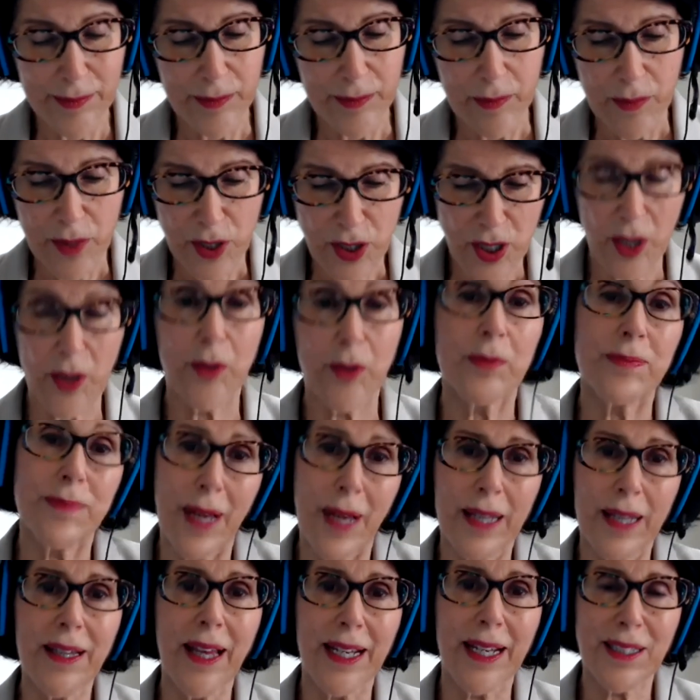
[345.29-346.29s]
So
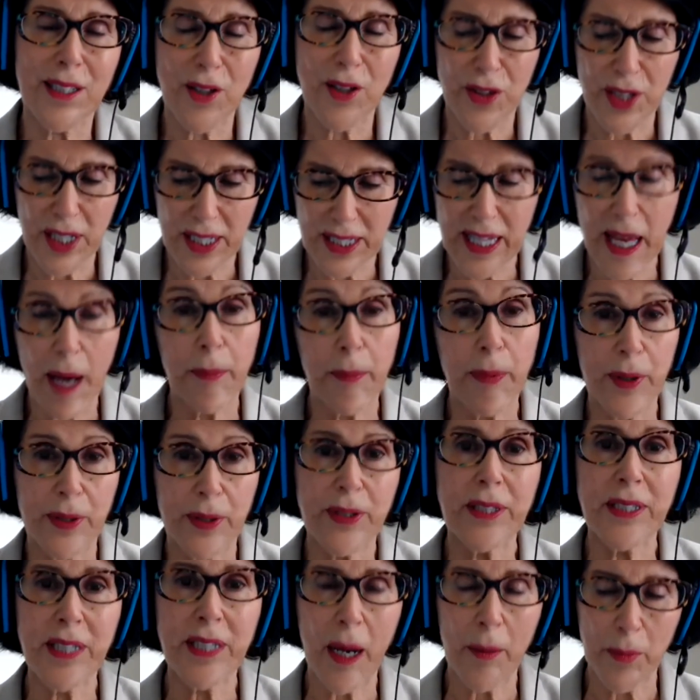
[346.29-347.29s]
I like to think that, but
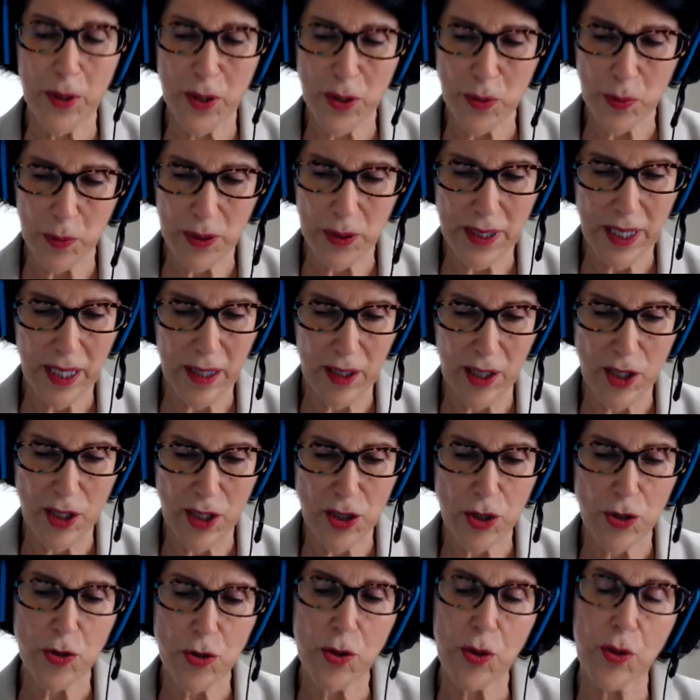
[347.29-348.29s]
the numbers will tell us
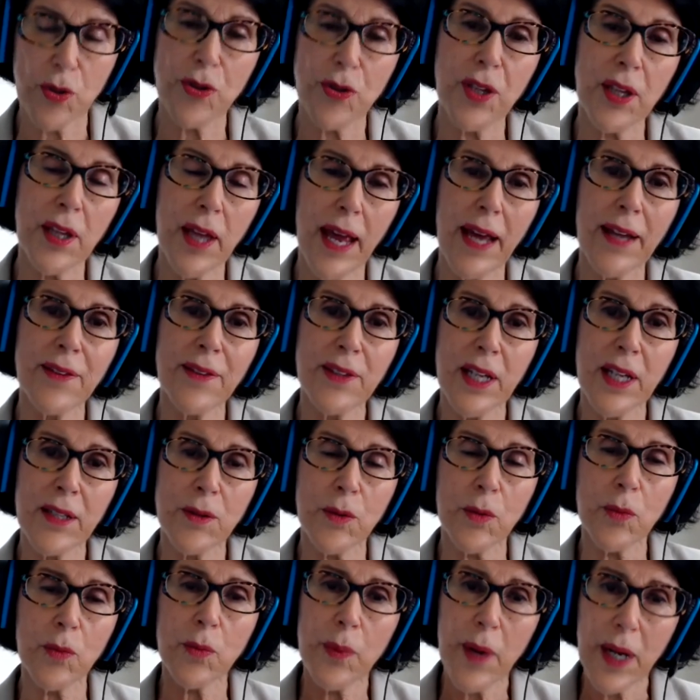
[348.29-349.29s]
the truth. And
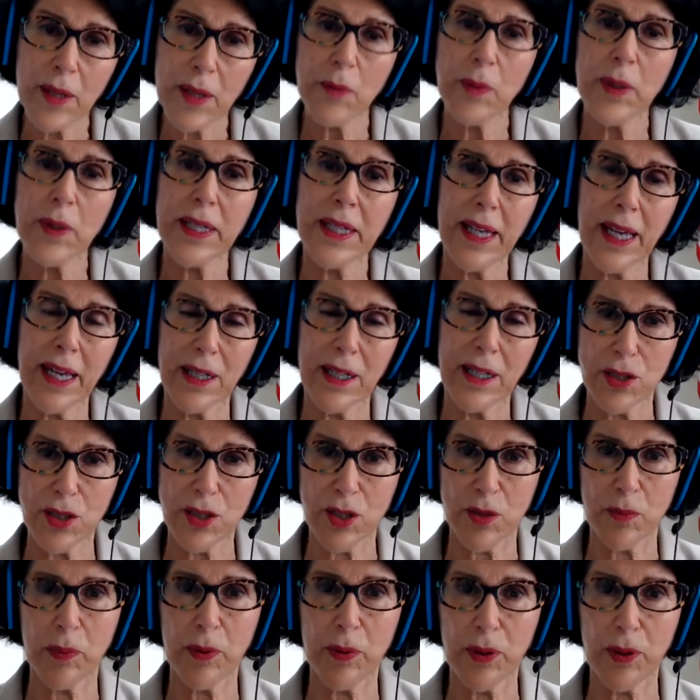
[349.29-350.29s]
then when we get
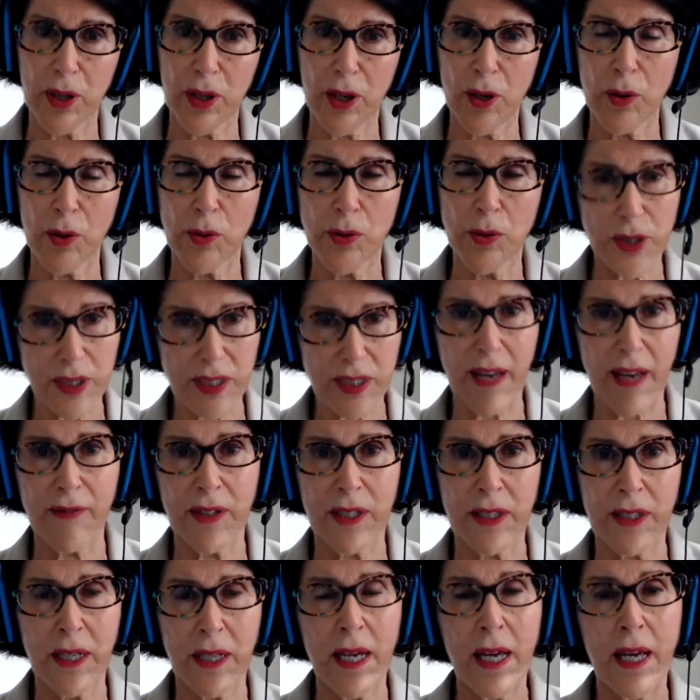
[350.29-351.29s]
to below
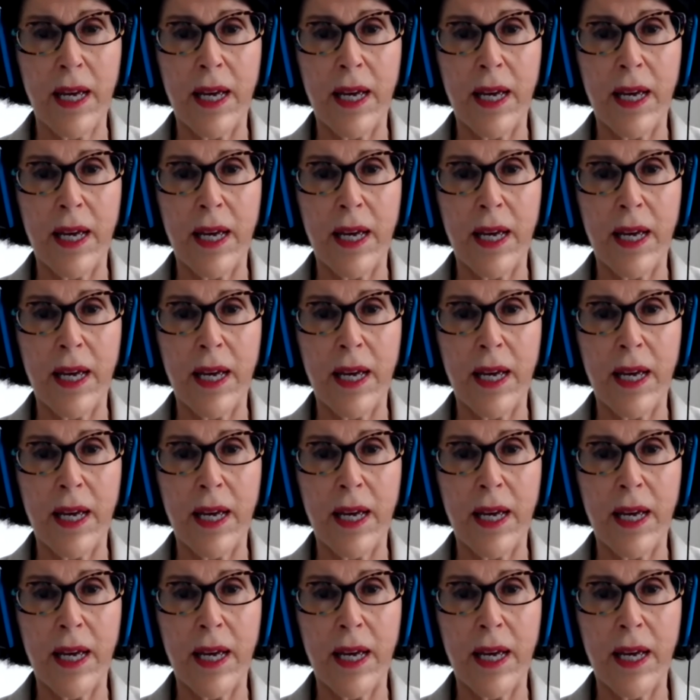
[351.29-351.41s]
7